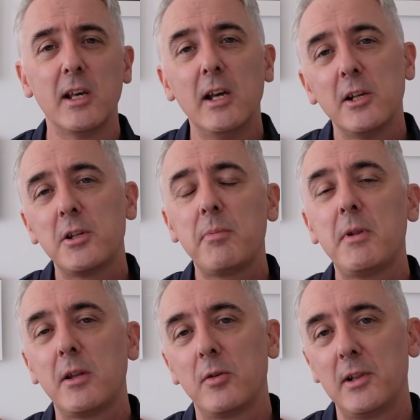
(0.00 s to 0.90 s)
It just
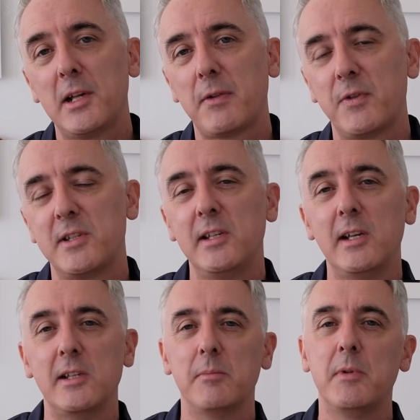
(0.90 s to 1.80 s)
means that you're less
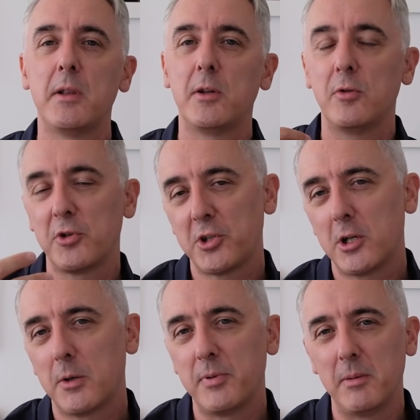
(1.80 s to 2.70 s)
fatigued. It means that you're sharper.